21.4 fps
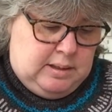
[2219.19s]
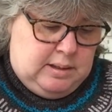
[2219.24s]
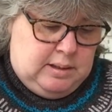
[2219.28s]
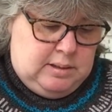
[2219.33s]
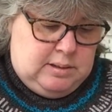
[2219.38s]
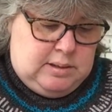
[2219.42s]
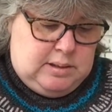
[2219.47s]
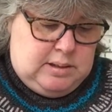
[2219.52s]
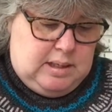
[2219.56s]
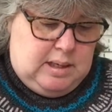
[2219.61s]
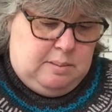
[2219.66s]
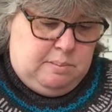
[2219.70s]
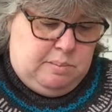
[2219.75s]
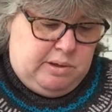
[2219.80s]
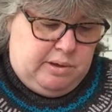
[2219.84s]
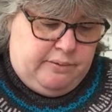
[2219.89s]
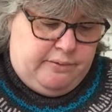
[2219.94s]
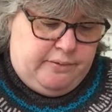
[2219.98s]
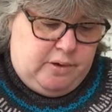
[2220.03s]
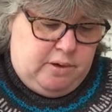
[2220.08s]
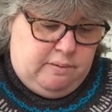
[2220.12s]
I can sit and
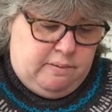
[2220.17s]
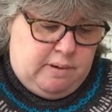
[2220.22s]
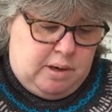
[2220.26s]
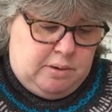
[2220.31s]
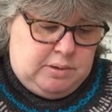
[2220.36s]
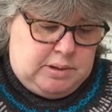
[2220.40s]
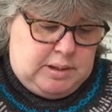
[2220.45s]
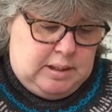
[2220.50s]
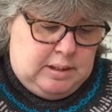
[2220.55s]
put a few rows